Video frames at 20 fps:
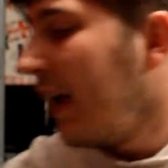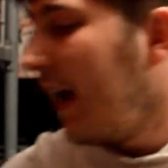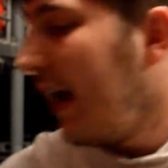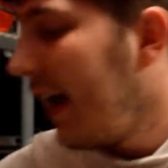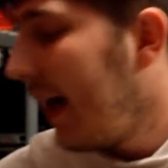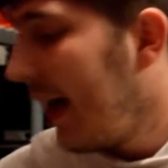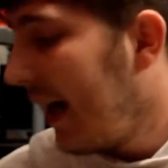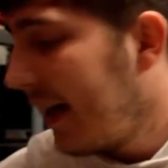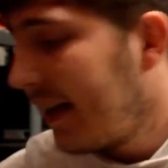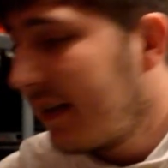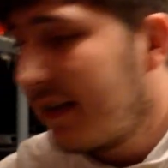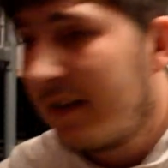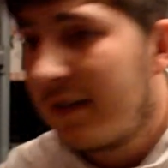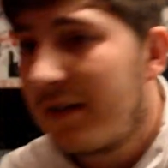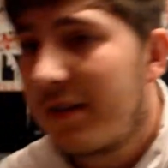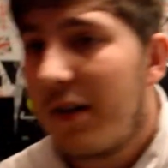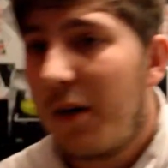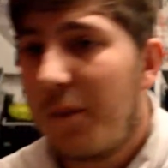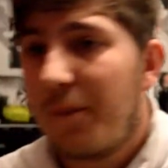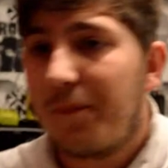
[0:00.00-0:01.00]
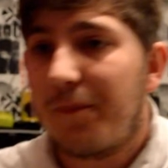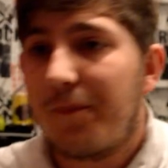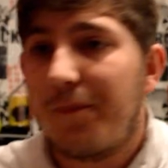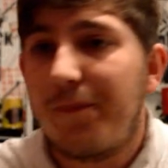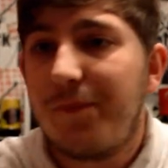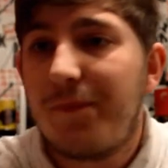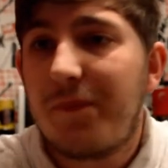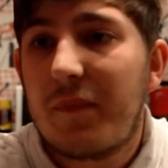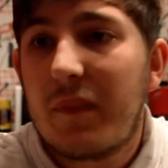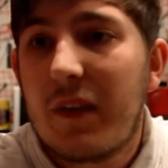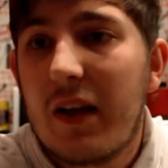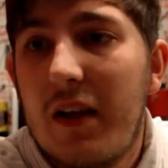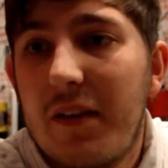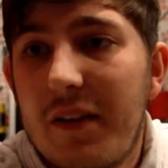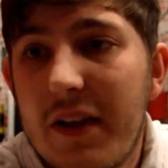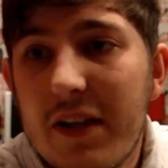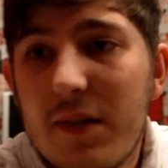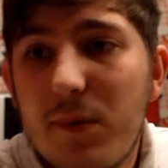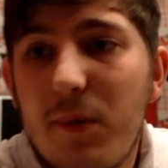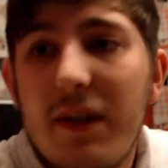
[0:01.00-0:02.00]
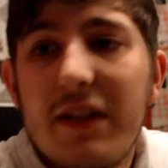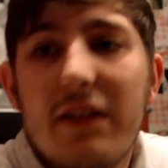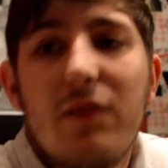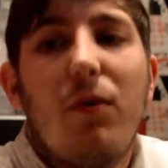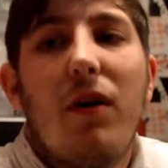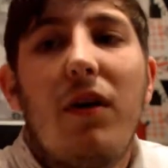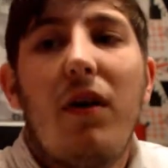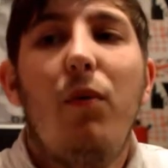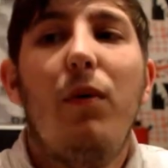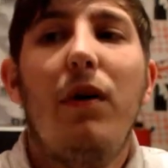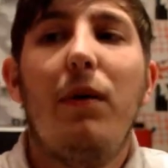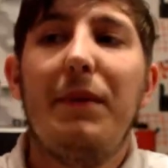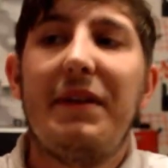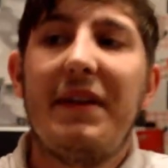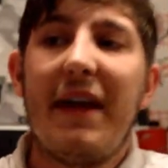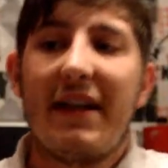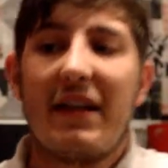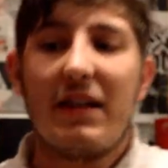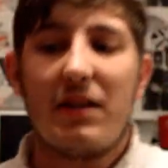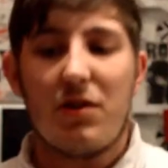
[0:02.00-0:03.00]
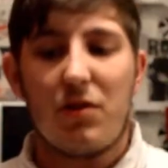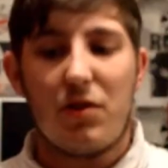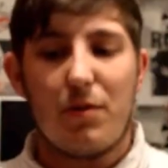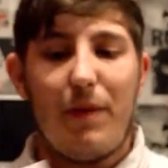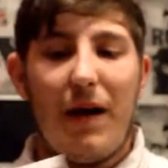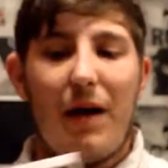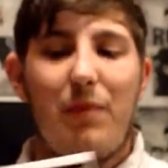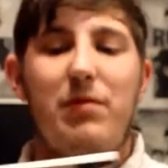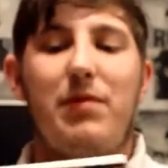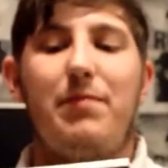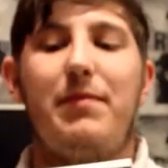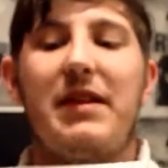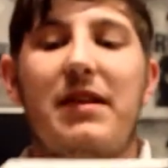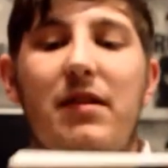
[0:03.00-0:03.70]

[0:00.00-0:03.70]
And this one is one I will be taking to Japan with me.